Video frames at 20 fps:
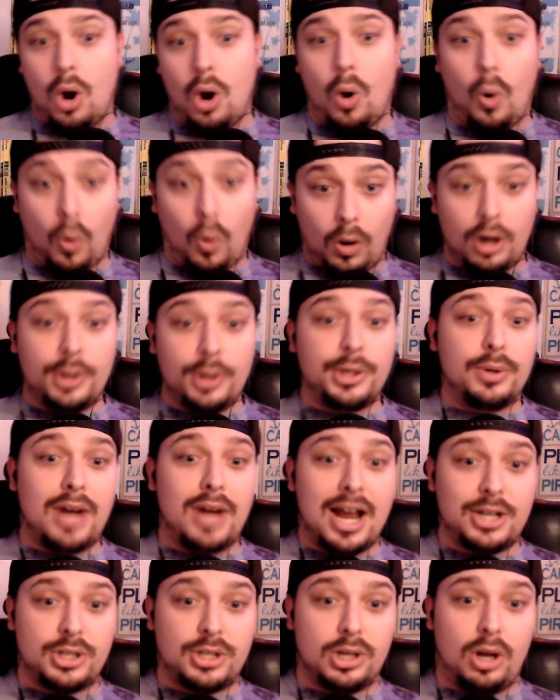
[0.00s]
Or you
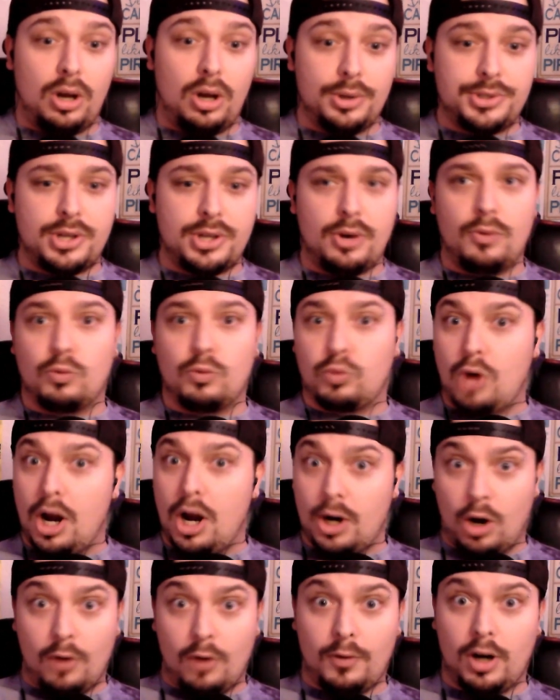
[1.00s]
guys should also
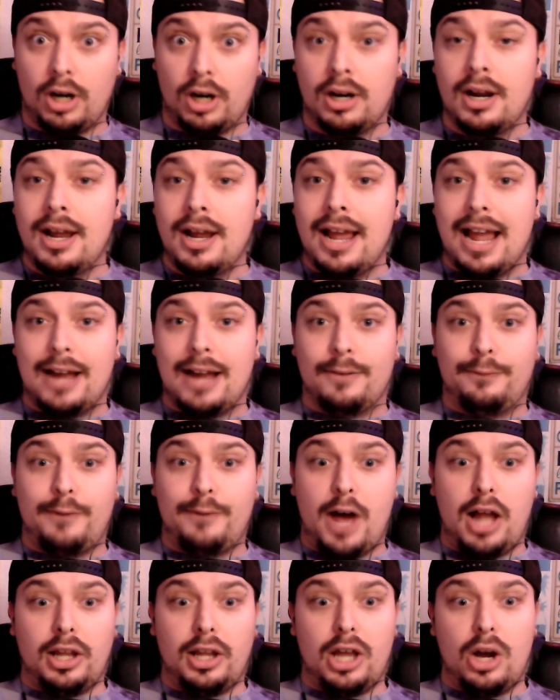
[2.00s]
run over and
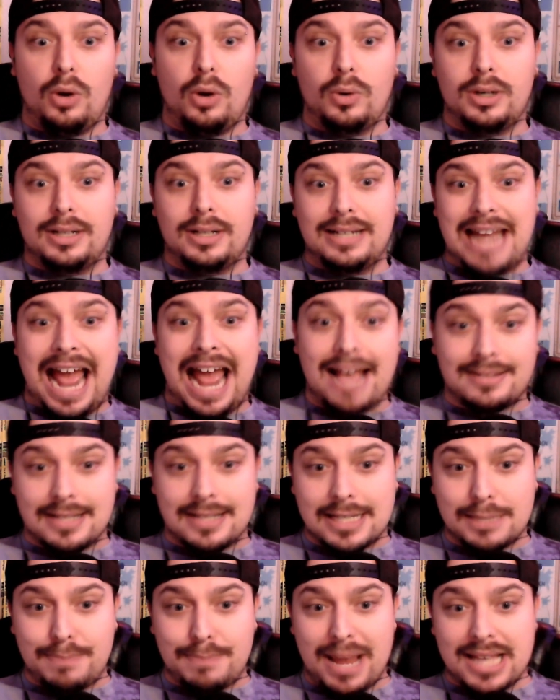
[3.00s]
follow NASA
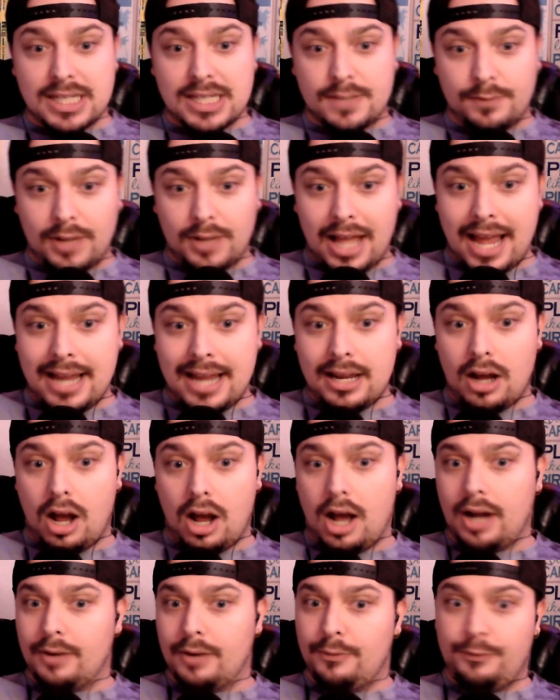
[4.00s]
Spaceflight
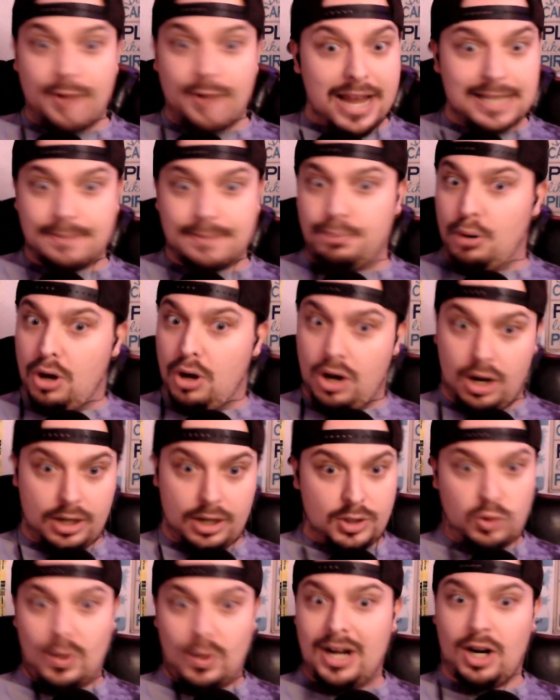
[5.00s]
on Facebook,
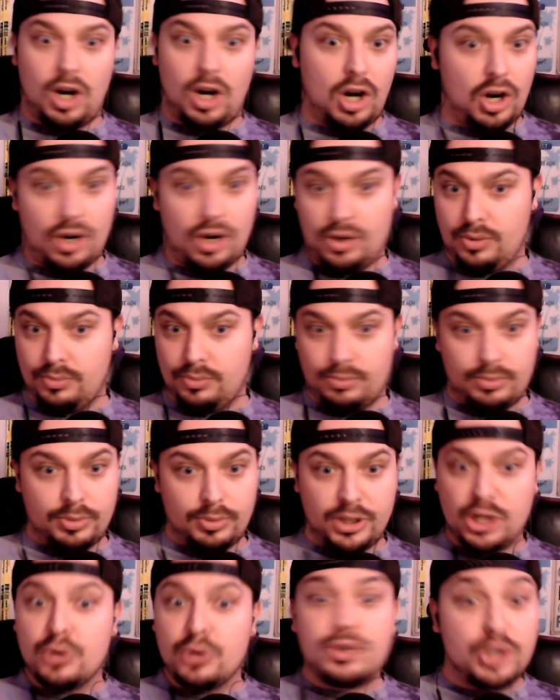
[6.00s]
Twitter,
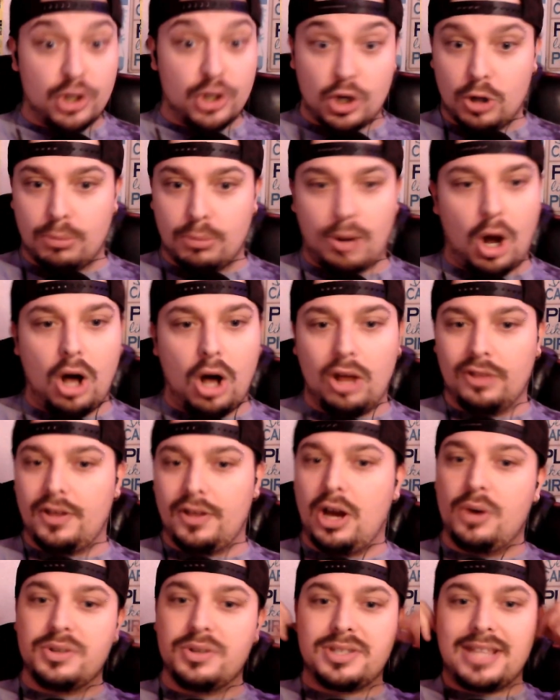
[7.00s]
YouTube, all
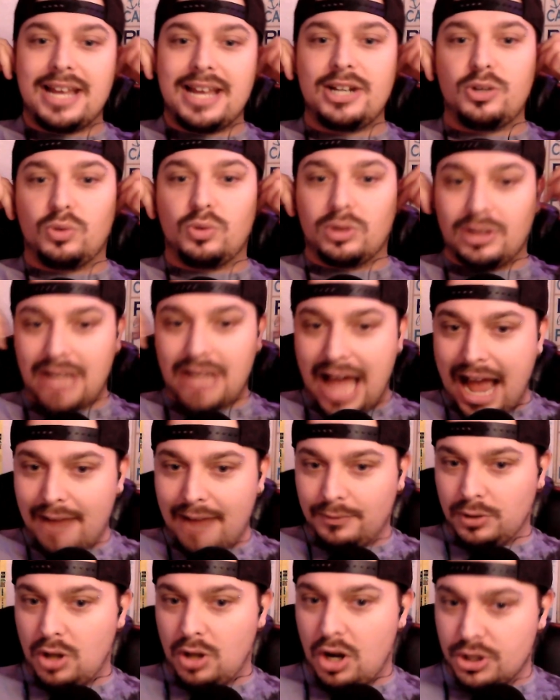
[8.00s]
those. They do
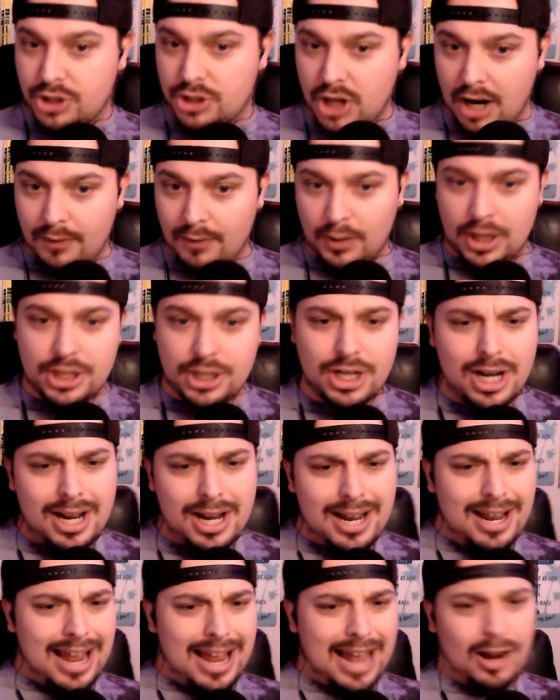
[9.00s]
live launch coverage
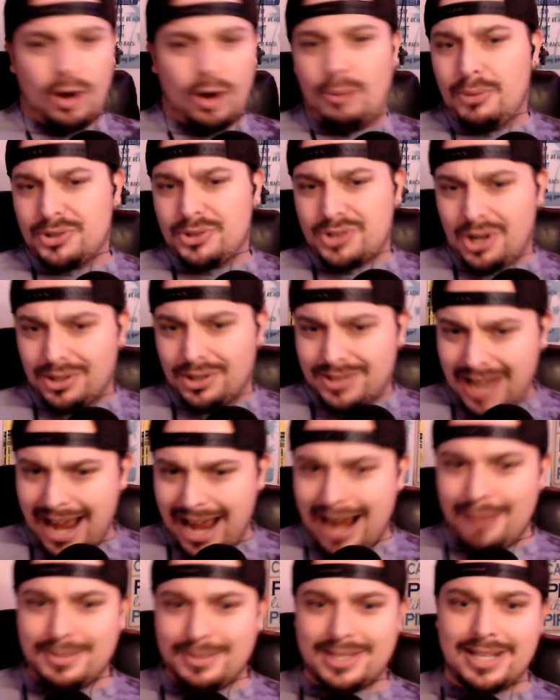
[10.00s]
at almost all
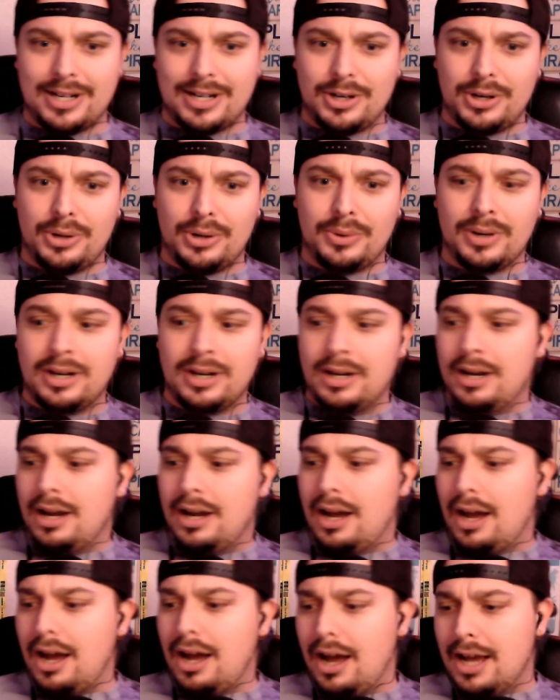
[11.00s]
times. They do
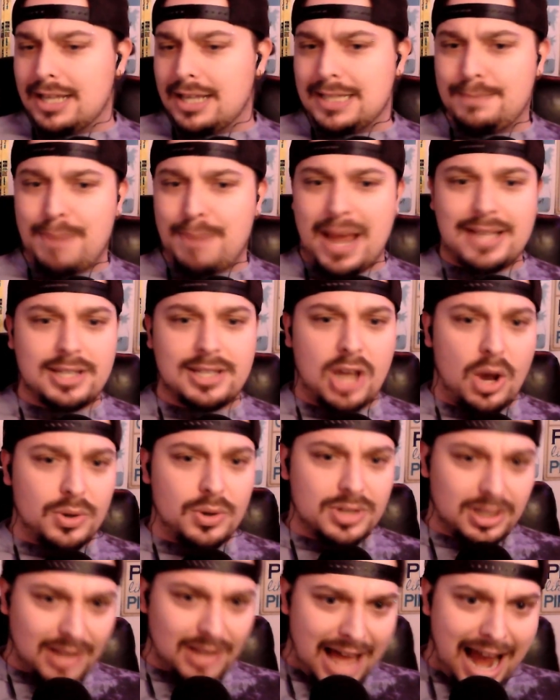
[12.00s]
Space
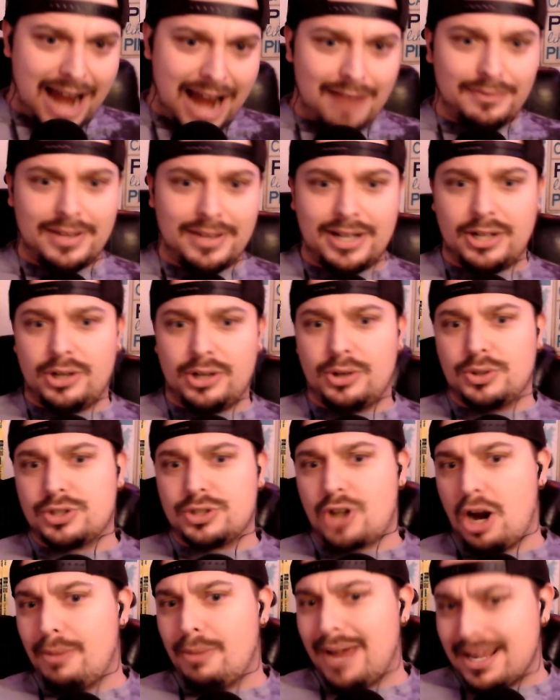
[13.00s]
Coast Live, they do
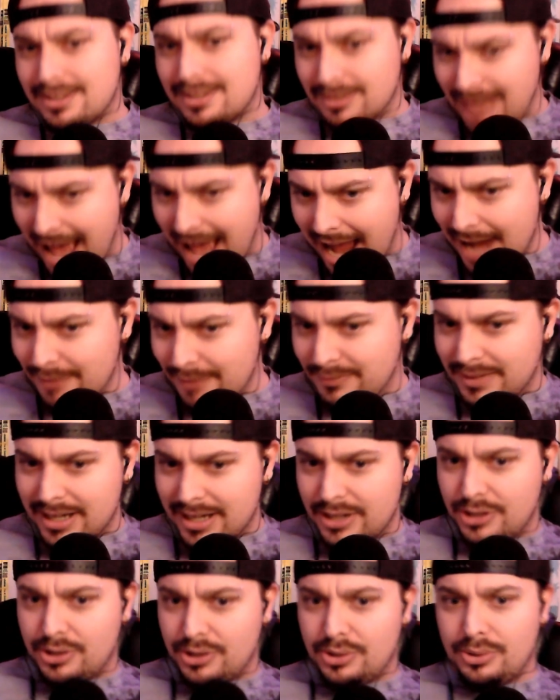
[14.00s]
Starbase Live, they
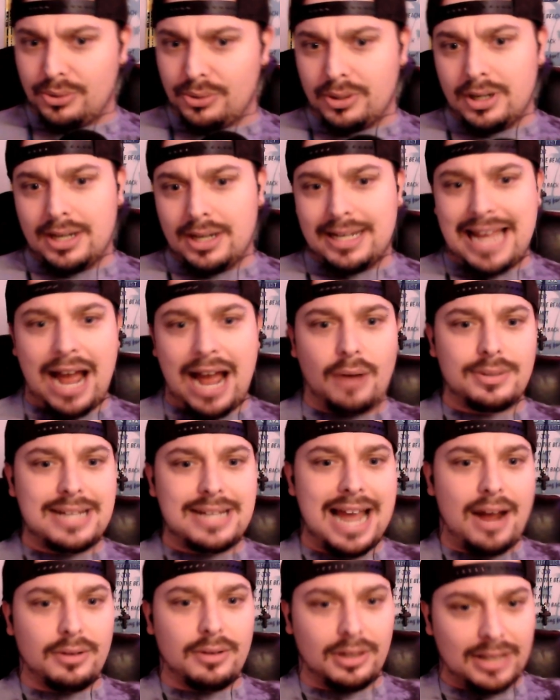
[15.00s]
do
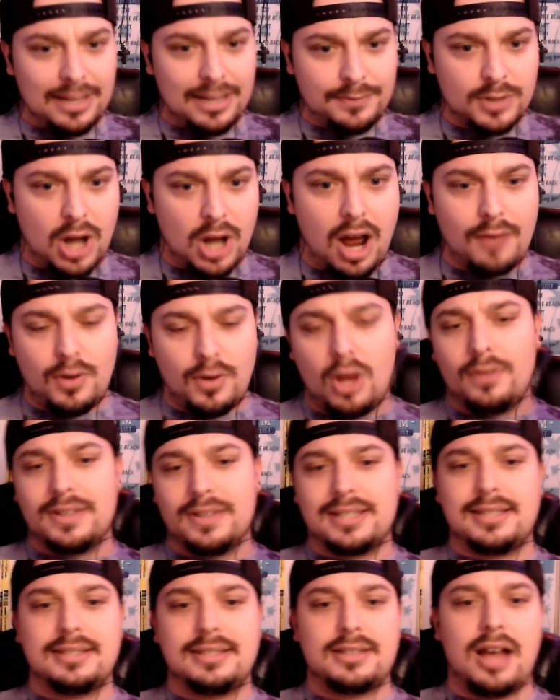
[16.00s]
Countdown to Liftoff, all
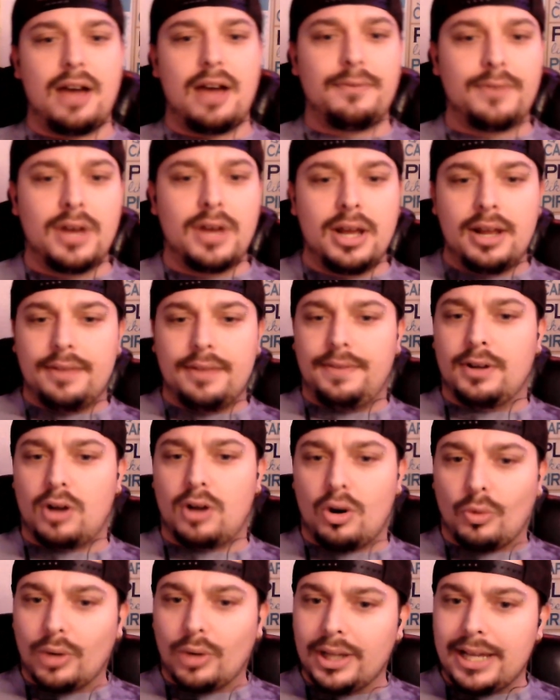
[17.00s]
this stuff. They're
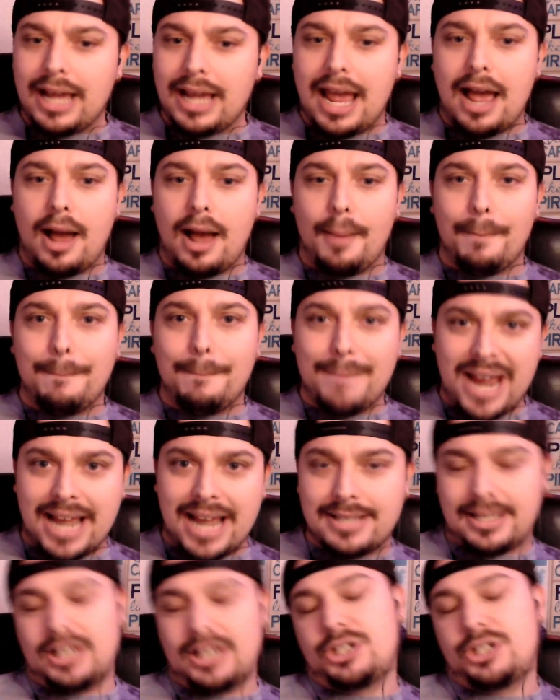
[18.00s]
a really amazing